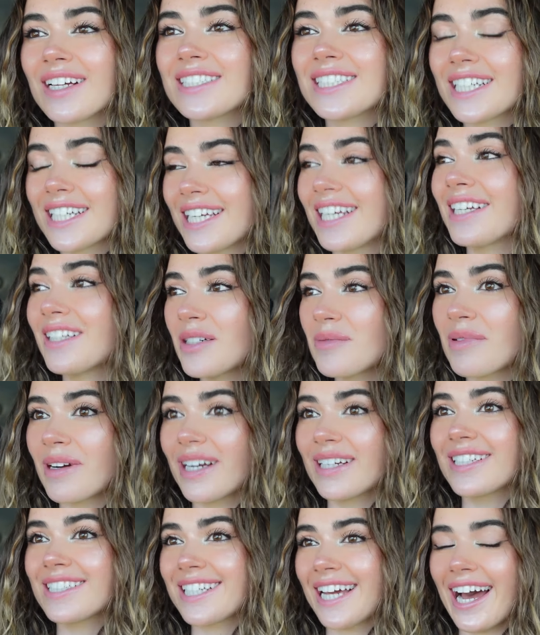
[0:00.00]
A tequila
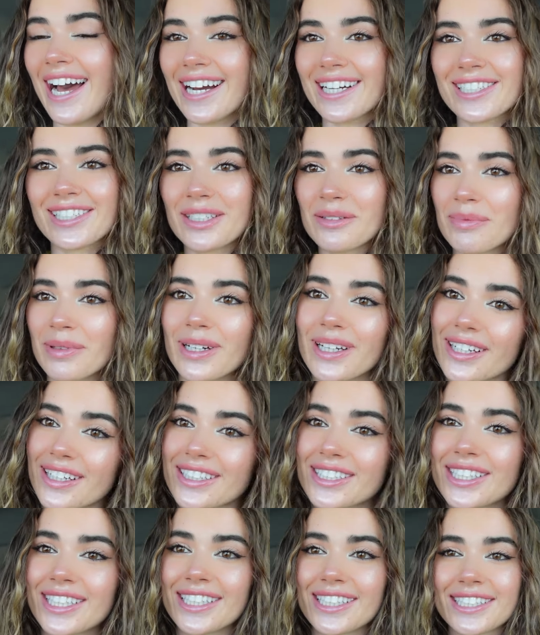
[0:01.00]
brand is actually bringing
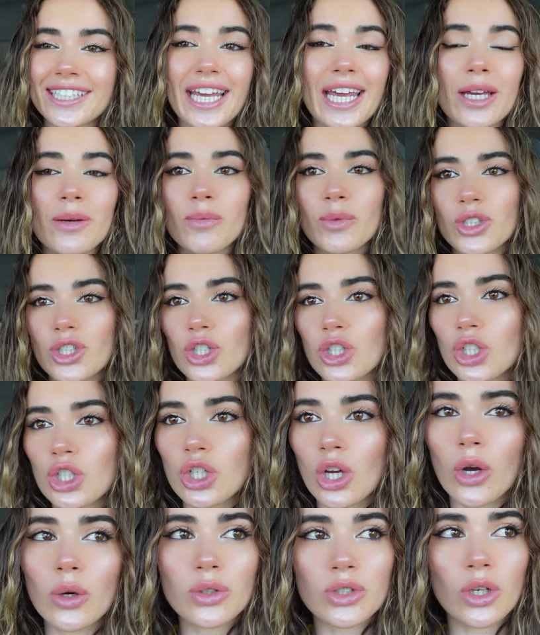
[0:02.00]
us to this game, which is
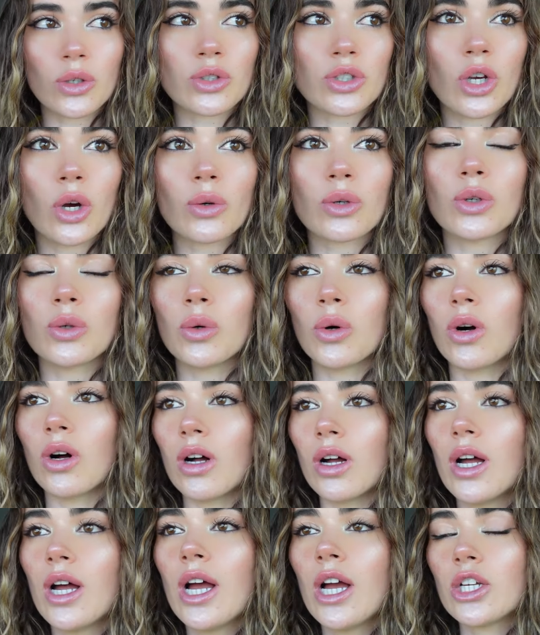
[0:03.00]
so, so, so
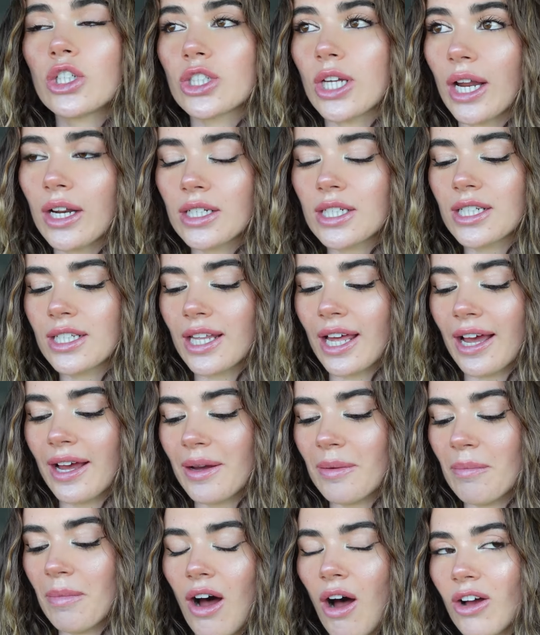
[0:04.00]
cool. Shout out to
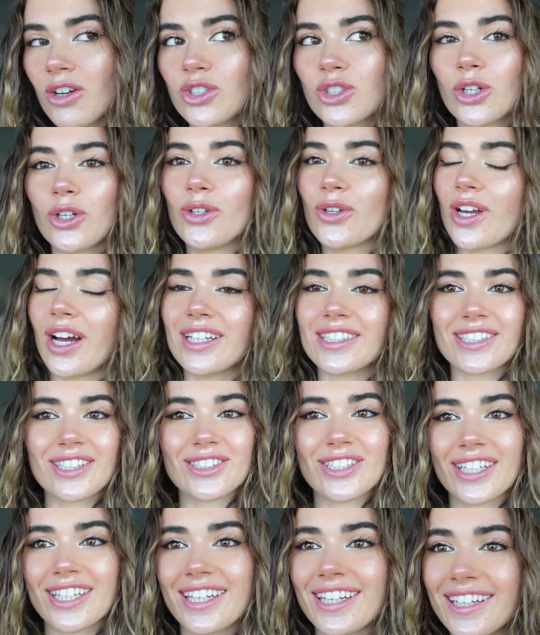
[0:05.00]
them. I'll show you guys their
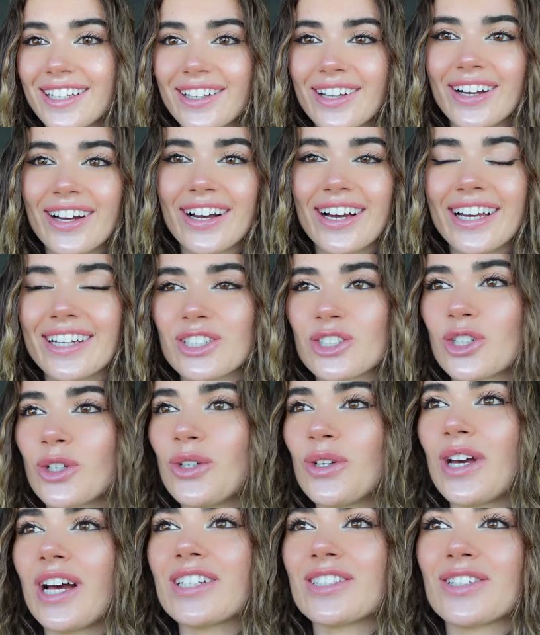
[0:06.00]
tequila and show
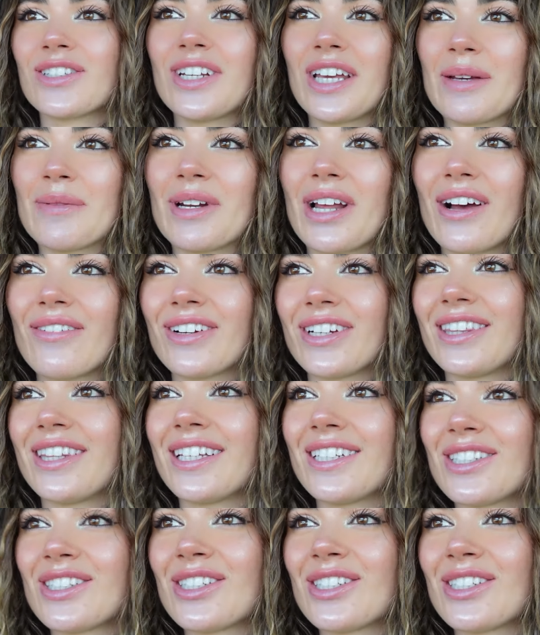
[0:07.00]
you guys their name and everything